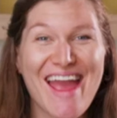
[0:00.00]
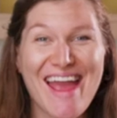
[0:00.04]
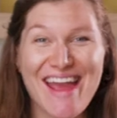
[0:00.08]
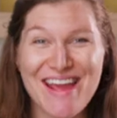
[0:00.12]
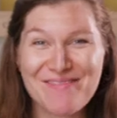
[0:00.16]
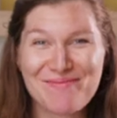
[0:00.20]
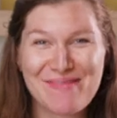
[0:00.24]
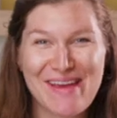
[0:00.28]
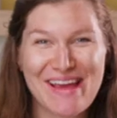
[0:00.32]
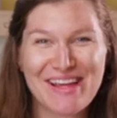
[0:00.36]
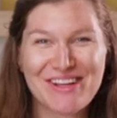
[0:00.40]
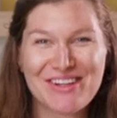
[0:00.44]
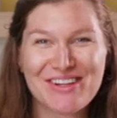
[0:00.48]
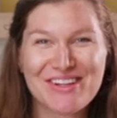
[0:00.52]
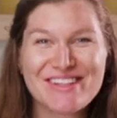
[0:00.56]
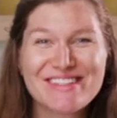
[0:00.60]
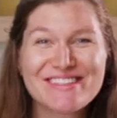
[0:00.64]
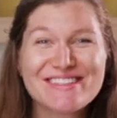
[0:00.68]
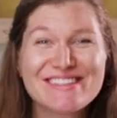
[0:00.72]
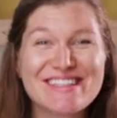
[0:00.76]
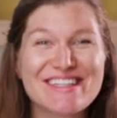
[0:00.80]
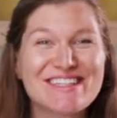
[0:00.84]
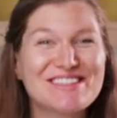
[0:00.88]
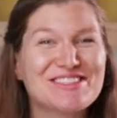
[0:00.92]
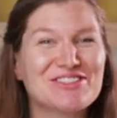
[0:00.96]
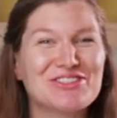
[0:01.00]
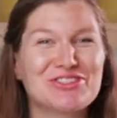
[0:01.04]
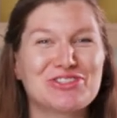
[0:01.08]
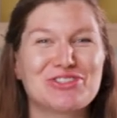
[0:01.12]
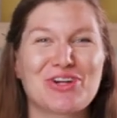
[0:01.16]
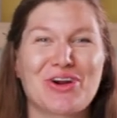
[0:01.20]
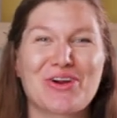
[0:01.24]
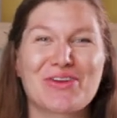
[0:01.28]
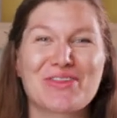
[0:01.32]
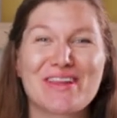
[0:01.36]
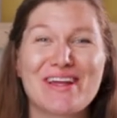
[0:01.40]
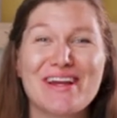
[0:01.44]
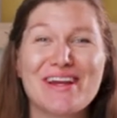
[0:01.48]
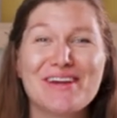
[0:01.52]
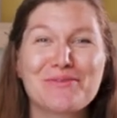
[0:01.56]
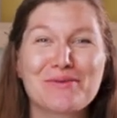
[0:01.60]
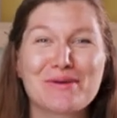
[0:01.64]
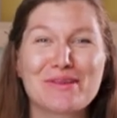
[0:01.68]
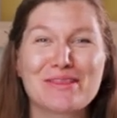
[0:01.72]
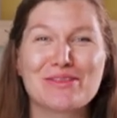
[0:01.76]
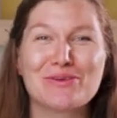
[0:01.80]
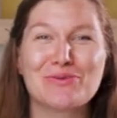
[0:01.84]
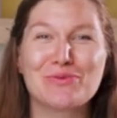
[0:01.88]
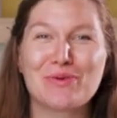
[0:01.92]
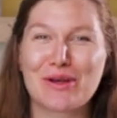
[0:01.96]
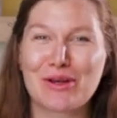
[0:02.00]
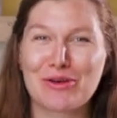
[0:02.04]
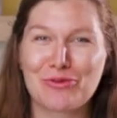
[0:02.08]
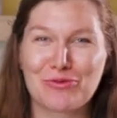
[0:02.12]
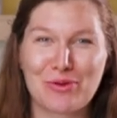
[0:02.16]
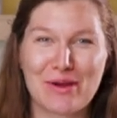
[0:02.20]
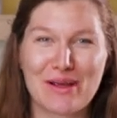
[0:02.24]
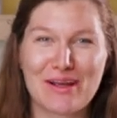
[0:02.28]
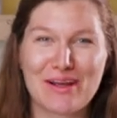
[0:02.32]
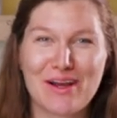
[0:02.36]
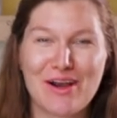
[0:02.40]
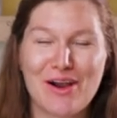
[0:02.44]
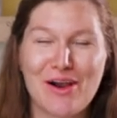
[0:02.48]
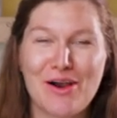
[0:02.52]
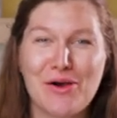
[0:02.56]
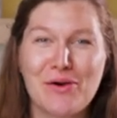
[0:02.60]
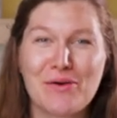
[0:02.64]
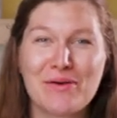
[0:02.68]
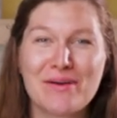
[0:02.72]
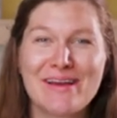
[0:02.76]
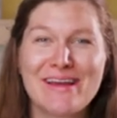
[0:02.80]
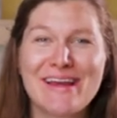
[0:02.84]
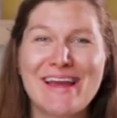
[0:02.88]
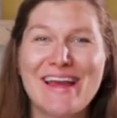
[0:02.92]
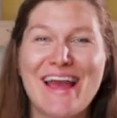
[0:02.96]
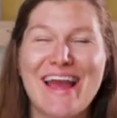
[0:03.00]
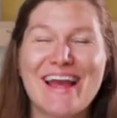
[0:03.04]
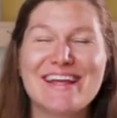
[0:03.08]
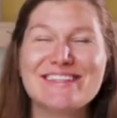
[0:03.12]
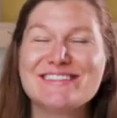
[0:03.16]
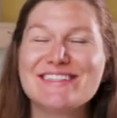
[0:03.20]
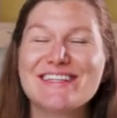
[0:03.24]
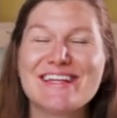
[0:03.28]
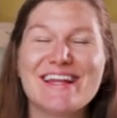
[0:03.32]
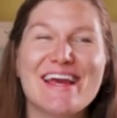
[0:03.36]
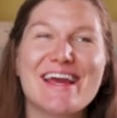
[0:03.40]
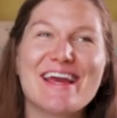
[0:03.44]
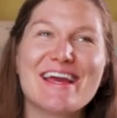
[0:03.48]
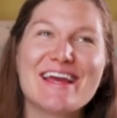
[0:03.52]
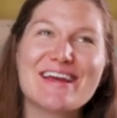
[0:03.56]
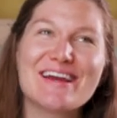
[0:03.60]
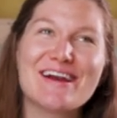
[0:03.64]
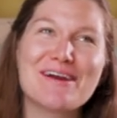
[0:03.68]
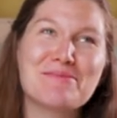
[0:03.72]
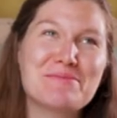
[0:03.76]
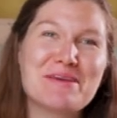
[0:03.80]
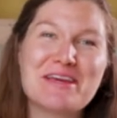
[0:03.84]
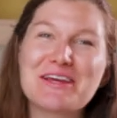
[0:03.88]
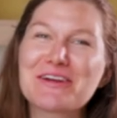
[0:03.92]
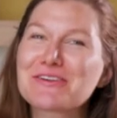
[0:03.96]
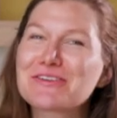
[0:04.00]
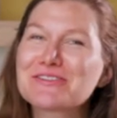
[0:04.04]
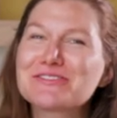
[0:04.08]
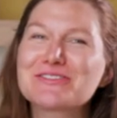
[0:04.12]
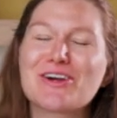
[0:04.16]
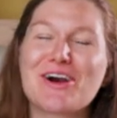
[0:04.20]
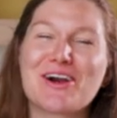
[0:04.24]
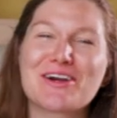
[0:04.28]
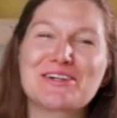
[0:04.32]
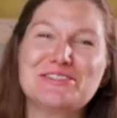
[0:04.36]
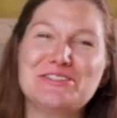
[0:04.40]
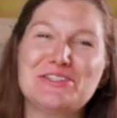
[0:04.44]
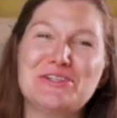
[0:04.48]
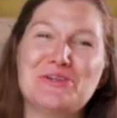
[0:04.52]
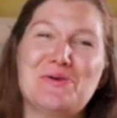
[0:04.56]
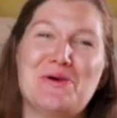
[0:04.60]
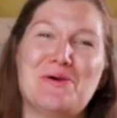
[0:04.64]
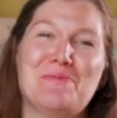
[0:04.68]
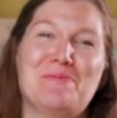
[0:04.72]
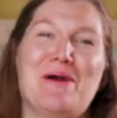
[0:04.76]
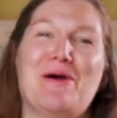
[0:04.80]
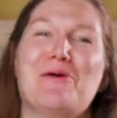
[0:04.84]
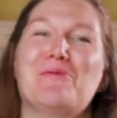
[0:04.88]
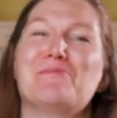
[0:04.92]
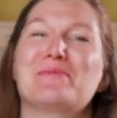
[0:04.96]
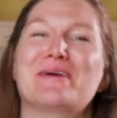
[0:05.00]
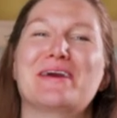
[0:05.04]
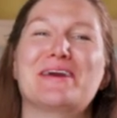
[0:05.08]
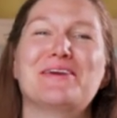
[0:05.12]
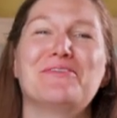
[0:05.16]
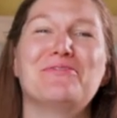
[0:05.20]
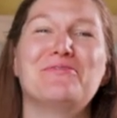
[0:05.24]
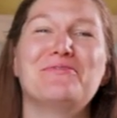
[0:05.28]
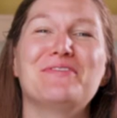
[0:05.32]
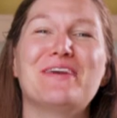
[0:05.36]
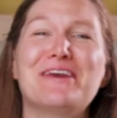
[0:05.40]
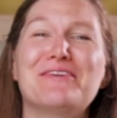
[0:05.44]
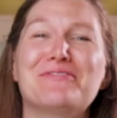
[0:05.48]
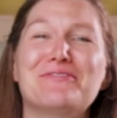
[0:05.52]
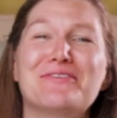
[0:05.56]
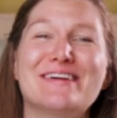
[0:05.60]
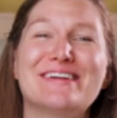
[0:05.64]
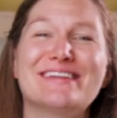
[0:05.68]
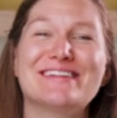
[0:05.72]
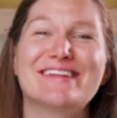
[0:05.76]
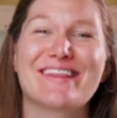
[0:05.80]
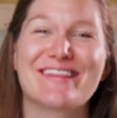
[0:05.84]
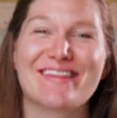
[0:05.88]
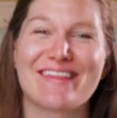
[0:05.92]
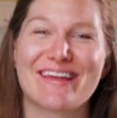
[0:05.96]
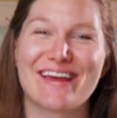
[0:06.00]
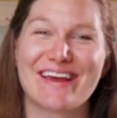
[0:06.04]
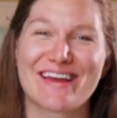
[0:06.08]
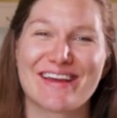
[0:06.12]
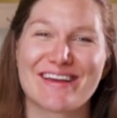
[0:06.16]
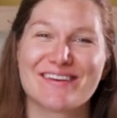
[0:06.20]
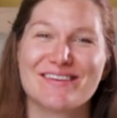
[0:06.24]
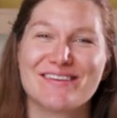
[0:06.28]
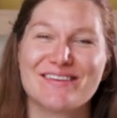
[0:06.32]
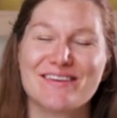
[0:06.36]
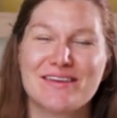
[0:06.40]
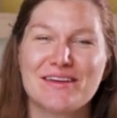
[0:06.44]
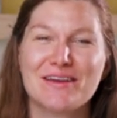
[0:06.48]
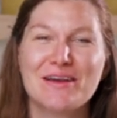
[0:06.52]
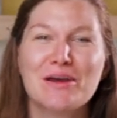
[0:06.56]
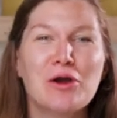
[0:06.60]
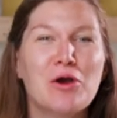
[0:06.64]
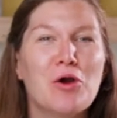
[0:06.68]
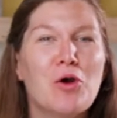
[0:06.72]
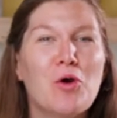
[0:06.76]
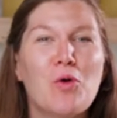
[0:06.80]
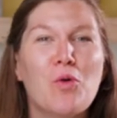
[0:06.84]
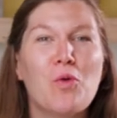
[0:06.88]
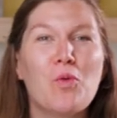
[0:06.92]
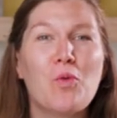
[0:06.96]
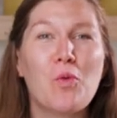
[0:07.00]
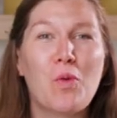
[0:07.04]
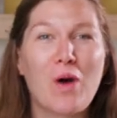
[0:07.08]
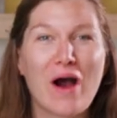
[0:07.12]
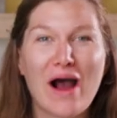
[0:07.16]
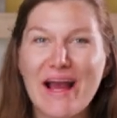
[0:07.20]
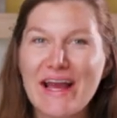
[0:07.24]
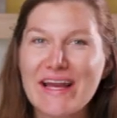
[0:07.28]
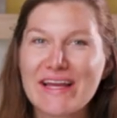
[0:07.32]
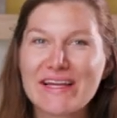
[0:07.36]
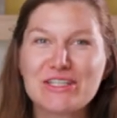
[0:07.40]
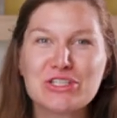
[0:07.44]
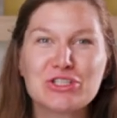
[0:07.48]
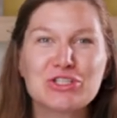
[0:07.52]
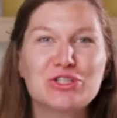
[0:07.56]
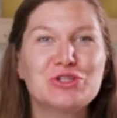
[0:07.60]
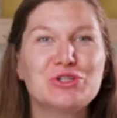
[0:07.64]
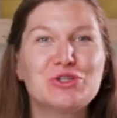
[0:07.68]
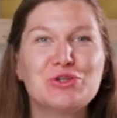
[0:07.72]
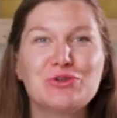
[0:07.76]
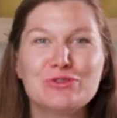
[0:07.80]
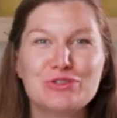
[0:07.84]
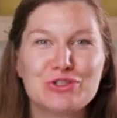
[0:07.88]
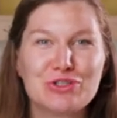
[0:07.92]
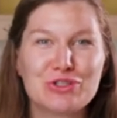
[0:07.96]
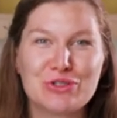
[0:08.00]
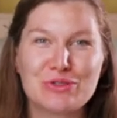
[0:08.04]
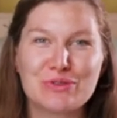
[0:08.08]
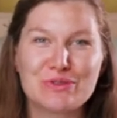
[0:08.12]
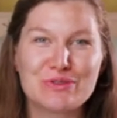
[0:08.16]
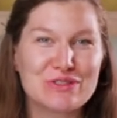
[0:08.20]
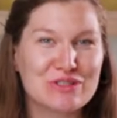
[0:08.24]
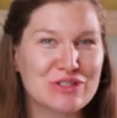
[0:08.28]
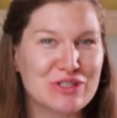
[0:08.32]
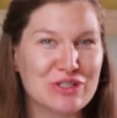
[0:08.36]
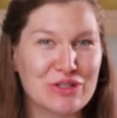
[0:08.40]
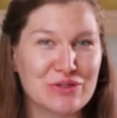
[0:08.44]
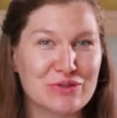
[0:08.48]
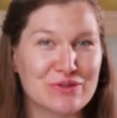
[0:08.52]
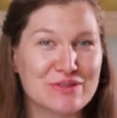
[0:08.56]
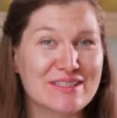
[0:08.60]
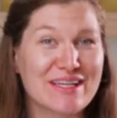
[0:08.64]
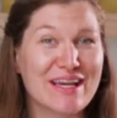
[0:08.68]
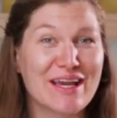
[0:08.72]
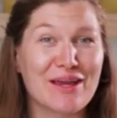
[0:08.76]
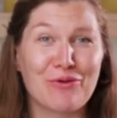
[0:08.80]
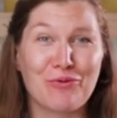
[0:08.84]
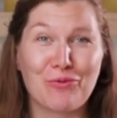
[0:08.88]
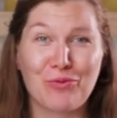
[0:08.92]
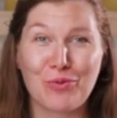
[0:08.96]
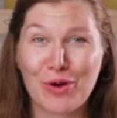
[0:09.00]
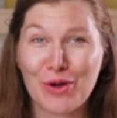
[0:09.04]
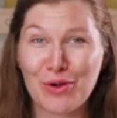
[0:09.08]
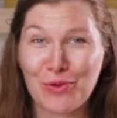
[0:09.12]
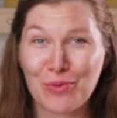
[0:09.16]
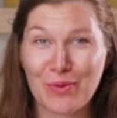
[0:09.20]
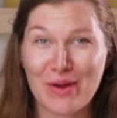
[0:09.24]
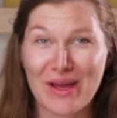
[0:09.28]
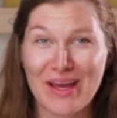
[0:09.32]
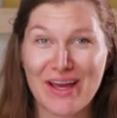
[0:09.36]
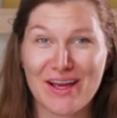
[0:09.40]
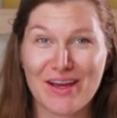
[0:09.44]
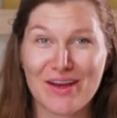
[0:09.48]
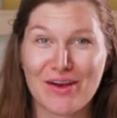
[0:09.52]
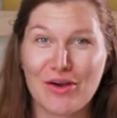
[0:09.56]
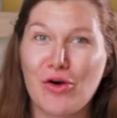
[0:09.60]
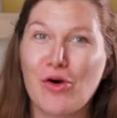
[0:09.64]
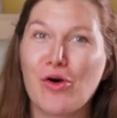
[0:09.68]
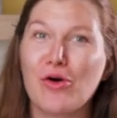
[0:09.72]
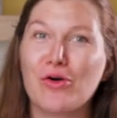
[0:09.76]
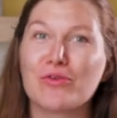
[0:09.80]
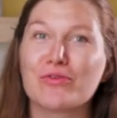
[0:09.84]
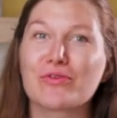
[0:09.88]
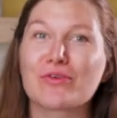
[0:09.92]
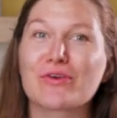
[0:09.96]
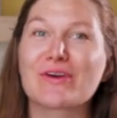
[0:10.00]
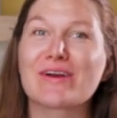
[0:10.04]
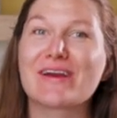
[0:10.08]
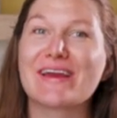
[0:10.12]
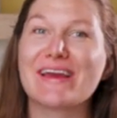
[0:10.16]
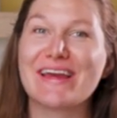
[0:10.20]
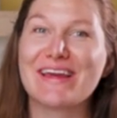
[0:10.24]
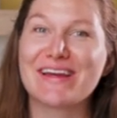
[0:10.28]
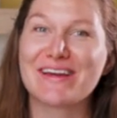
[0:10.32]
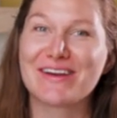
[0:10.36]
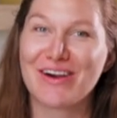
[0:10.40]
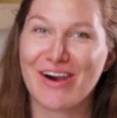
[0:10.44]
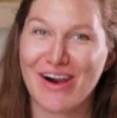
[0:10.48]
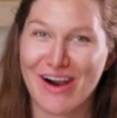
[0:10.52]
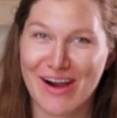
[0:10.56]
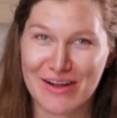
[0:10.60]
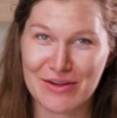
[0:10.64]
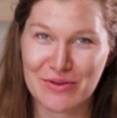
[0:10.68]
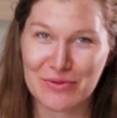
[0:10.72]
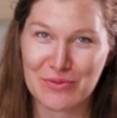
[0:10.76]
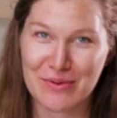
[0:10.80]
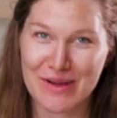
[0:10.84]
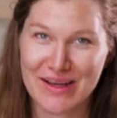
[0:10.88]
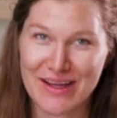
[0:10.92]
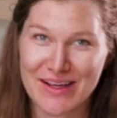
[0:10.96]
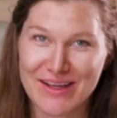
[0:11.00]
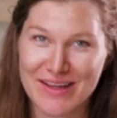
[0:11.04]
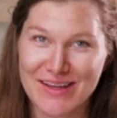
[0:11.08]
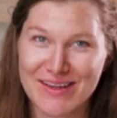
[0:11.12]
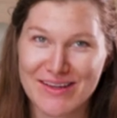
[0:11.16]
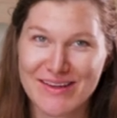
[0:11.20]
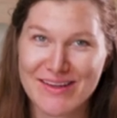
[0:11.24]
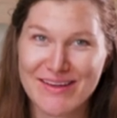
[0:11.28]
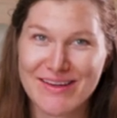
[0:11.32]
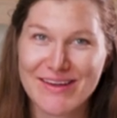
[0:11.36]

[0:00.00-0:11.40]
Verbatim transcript: Hey makers, it's Charlotte with the Wooden Wick Co. And today I'm here to talk to you about my favorite thing. Why should you choose to use a wood wick over a cotton wick?